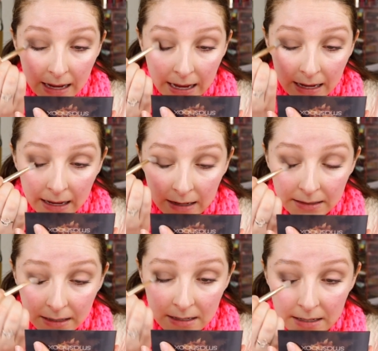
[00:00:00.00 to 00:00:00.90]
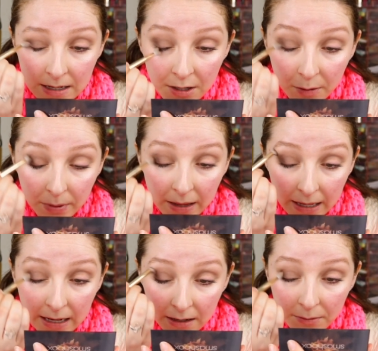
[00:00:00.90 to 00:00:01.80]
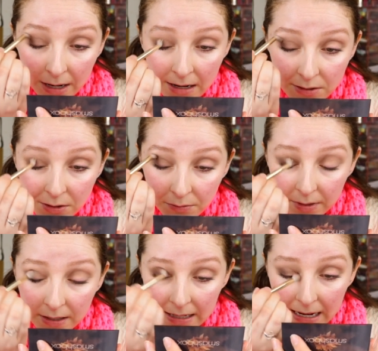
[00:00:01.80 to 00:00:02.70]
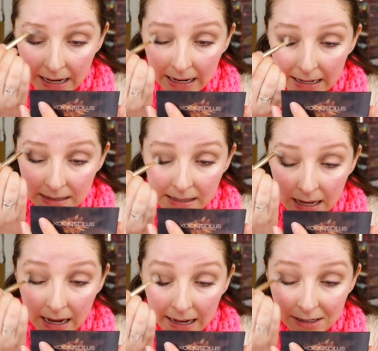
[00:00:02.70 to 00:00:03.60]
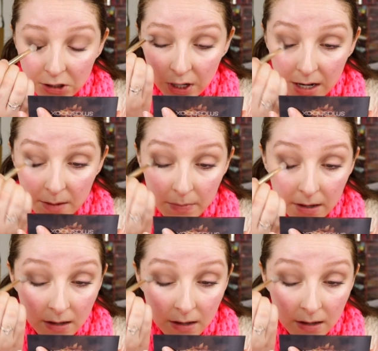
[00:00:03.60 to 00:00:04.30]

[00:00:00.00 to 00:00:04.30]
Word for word: and continue playing around to really enhance the eye shape.